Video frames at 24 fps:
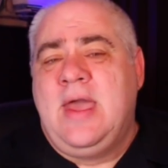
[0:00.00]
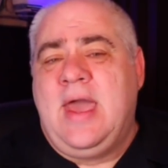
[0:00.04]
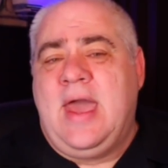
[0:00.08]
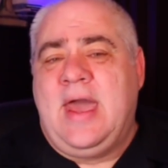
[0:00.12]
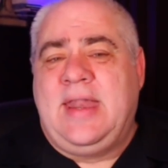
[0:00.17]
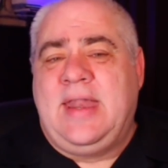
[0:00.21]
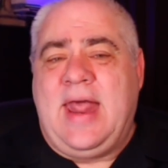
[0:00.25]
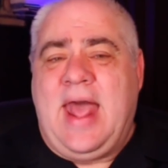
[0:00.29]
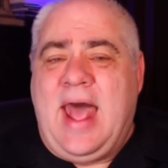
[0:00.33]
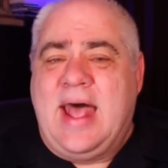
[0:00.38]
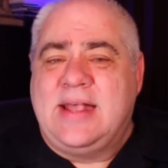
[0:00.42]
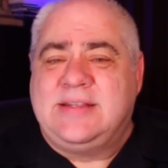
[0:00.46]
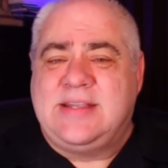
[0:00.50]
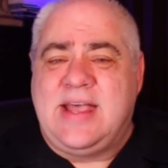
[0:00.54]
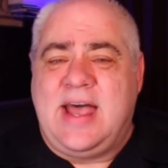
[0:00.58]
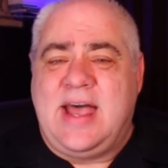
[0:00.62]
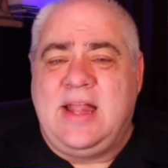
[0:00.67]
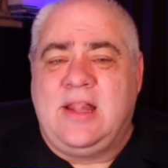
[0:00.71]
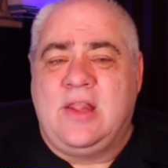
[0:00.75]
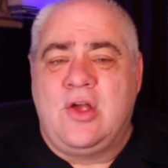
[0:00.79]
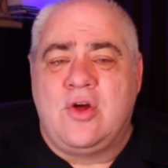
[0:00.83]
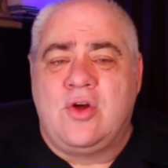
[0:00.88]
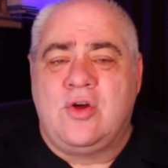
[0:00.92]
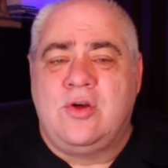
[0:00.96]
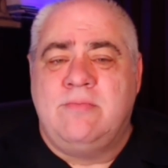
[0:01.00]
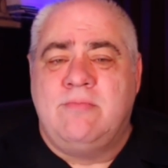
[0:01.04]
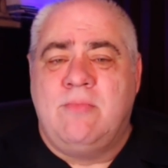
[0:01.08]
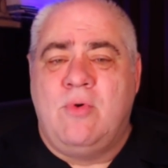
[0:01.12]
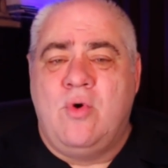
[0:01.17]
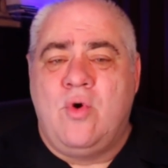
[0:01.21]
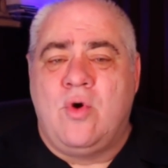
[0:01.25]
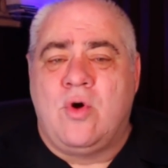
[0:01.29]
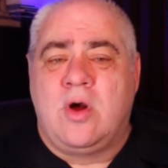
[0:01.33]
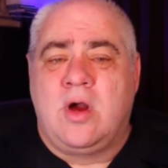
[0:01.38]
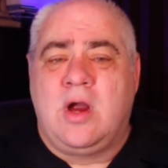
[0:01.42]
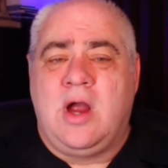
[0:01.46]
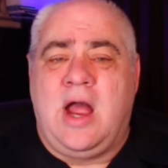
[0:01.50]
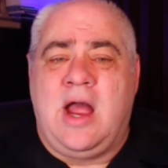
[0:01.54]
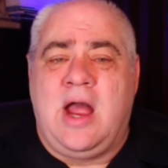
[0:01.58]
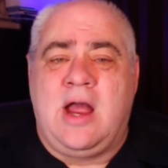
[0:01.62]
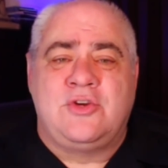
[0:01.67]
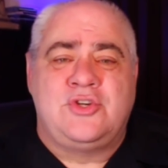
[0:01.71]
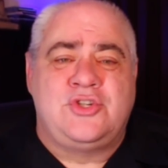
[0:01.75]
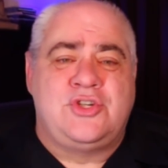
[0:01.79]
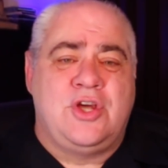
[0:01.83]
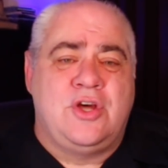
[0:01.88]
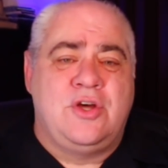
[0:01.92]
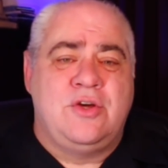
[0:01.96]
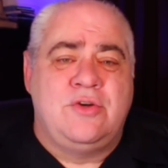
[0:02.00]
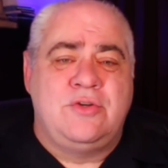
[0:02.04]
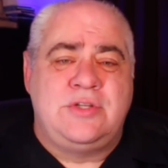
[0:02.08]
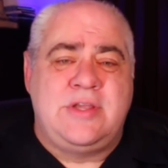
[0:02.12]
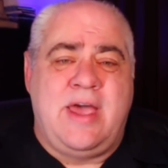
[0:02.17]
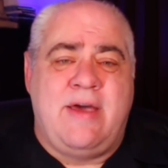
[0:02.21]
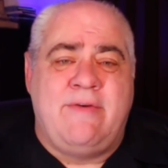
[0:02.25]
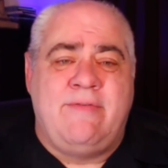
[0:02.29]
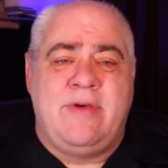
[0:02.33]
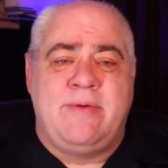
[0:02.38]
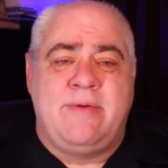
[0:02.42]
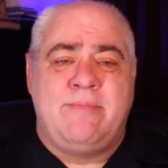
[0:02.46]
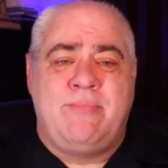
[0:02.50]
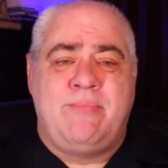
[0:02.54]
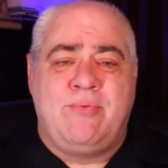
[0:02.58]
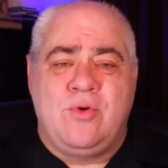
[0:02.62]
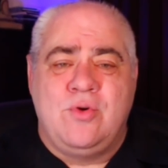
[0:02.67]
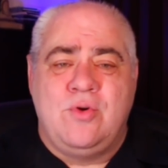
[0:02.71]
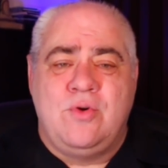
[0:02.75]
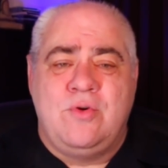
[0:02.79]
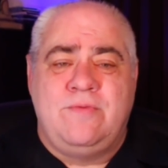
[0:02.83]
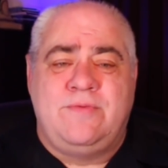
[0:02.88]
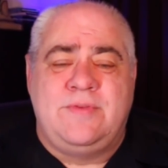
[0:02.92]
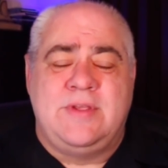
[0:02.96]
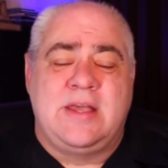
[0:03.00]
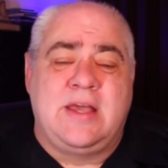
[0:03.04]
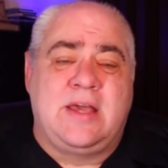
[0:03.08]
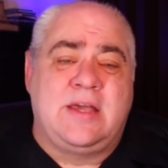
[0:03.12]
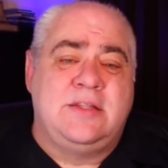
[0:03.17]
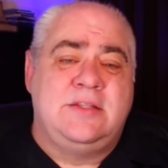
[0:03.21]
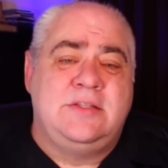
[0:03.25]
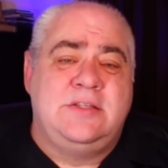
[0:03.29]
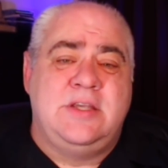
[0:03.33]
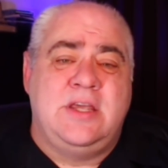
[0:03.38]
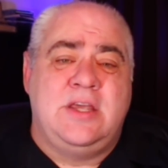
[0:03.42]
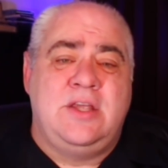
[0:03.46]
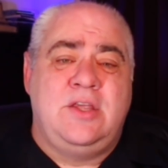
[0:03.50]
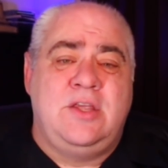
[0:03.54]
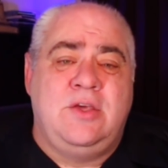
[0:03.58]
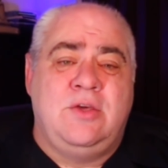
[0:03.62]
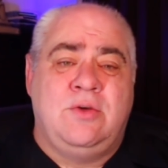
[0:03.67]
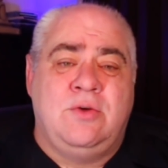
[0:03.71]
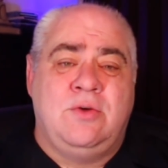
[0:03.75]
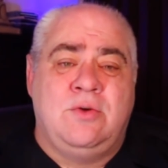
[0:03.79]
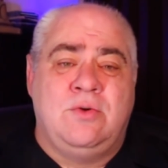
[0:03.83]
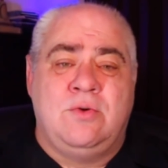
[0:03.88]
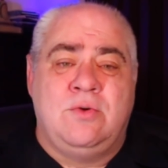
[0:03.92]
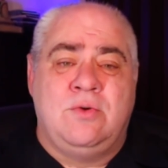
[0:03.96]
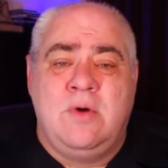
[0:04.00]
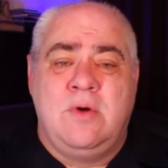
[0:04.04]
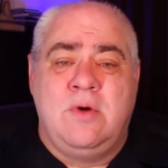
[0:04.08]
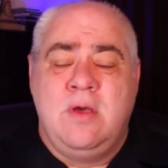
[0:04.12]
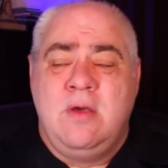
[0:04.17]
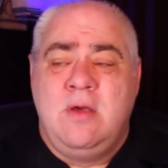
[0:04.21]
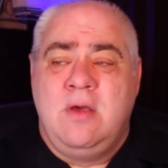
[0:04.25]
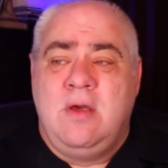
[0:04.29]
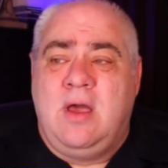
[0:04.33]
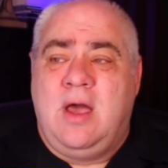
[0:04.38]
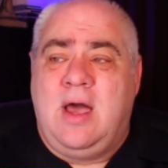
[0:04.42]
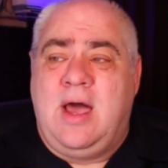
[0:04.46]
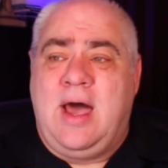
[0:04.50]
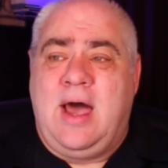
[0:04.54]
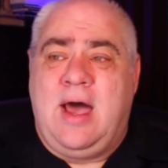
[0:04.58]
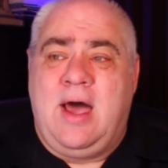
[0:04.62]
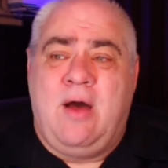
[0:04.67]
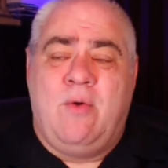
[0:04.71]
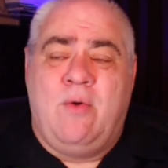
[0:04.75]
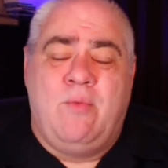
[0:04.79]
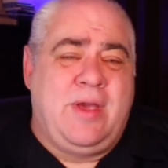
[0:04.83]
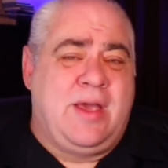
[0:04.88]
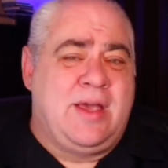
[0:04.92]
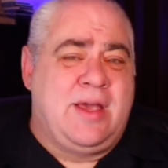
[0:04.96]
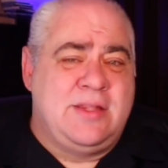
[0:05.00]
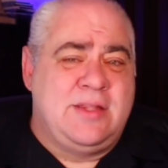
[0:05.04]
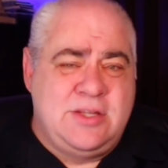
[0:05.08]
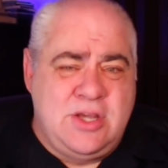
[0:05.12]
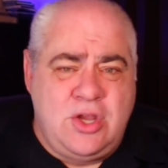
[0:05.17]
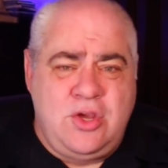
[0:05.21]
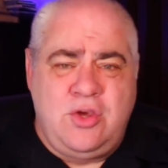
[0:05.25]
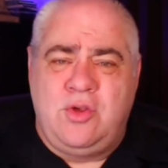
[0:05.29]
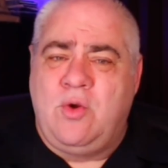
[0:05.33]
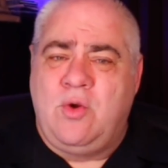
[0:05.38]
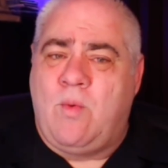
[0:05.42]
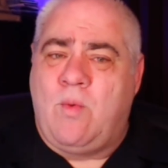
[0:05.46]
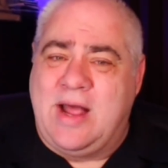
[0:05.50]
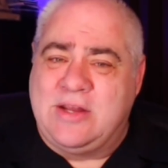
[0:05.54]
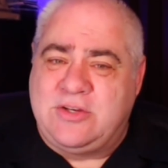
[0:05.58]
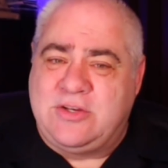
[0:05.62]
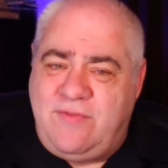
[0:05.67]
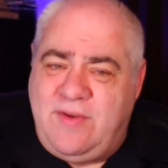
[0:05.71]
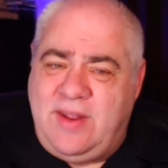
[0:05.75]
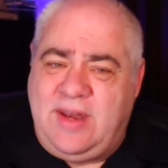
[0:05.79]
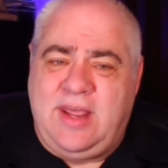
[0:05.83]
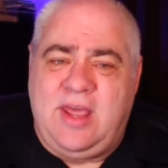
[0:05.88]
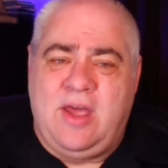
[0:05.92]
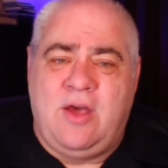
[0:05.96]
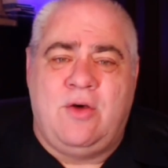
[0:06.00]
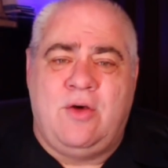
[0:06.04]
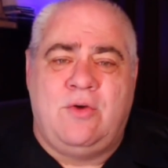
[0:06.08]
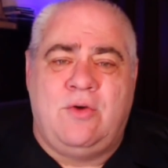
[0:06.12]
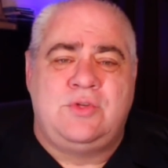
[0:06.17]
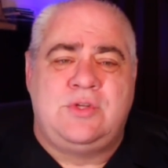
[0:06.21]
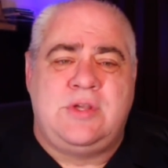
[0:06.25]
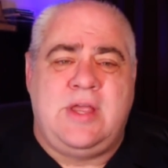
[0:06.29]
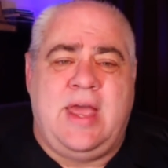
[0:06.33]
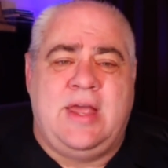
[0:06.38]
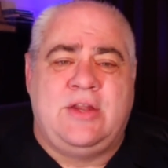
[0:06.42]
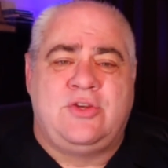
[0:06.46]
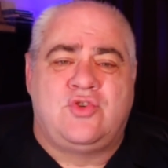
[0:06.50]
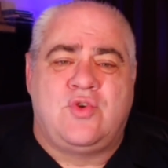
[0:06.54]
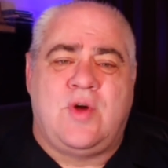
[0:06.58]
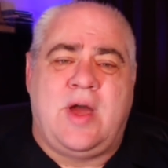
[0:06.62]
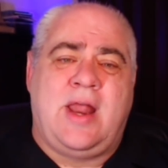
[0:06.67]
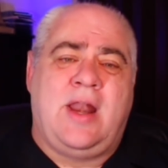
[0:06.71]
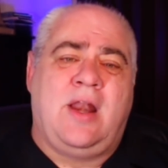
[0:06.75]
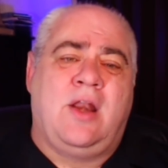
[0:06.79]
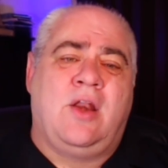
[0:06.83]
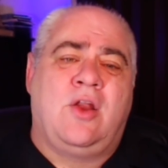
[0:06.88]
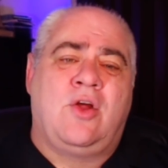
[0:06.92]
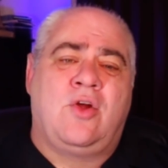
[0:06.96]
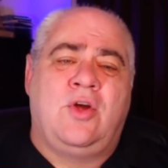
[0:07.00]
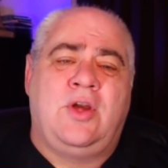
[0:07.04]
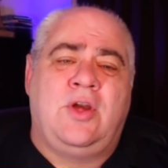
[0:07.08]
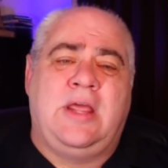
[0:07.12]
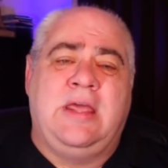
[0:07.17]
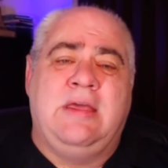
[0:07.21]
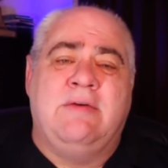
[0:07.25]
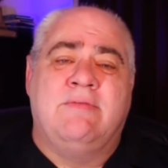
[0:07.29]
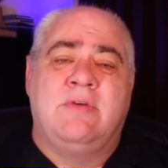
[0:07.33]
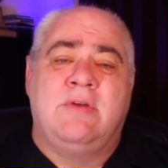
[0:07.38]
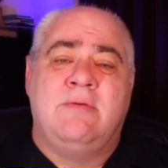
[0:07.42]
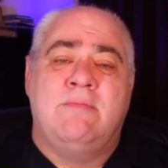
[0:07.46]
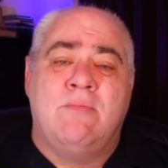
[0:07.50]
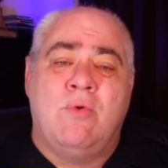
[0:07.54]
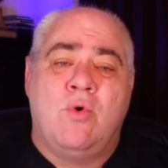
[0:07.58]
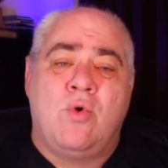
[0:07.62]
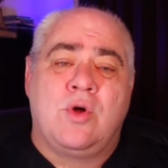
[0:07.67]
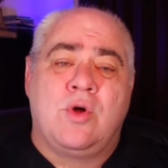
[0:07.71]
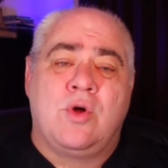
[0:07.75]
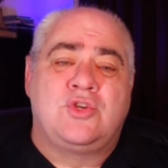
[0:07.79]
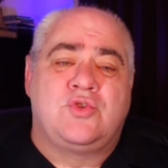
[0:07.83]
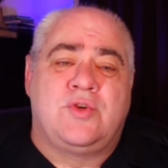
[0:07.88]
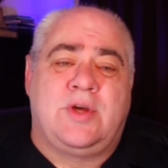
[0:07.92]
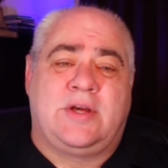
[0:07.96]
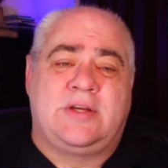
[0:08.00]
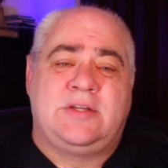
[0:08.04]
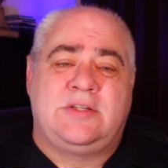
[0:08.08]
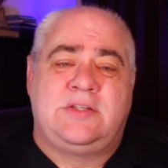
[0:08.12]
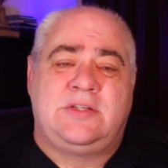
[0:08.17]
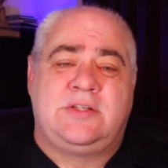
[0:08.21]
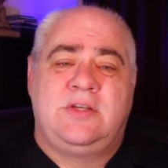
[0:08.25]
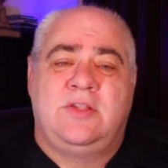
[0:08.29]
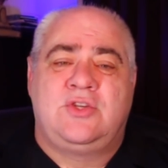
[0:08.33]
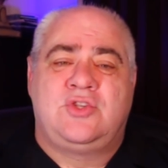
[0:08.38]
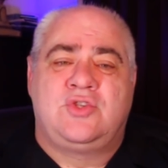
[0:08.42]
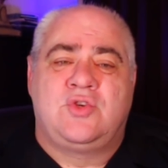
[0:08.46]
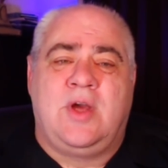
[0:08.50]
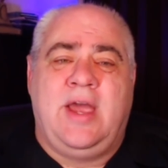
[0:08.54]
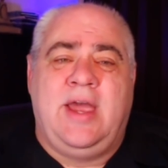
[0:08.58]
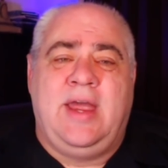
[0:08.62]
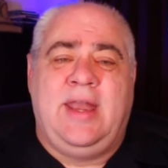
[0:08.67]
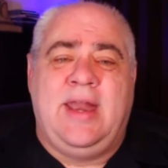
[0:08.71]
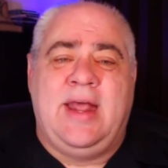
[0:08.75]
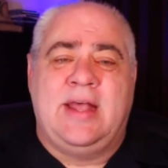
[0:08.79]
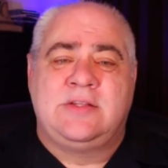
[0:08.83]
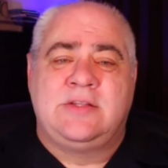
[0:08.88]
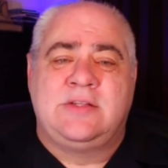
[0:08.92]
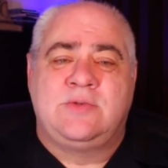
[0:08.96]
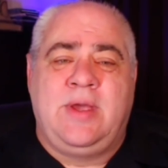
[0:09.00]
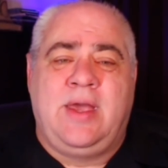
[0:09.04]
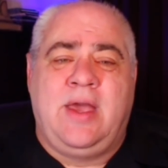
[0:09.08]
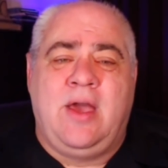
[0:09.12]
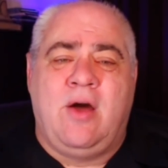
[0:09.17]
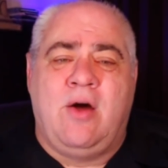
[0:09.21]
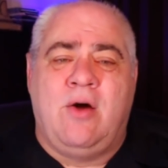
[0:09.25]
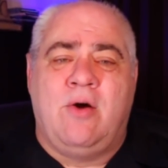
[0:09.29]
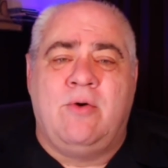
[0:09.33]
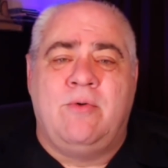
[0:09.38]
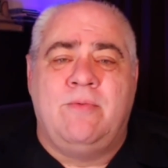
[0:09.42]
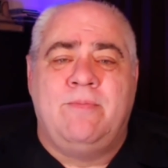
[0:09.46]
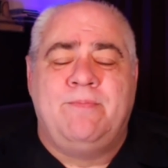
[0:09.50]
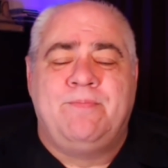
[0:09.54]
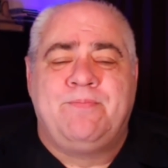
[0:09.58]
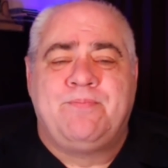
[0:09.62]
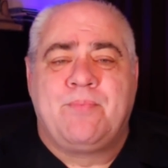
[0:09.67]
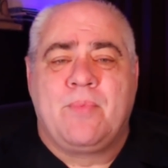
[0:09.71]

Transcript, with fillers: And as I learn more, our shows have improved and continue Uh, we continue to watch videos and try to learn even more tricks to the trade as we go.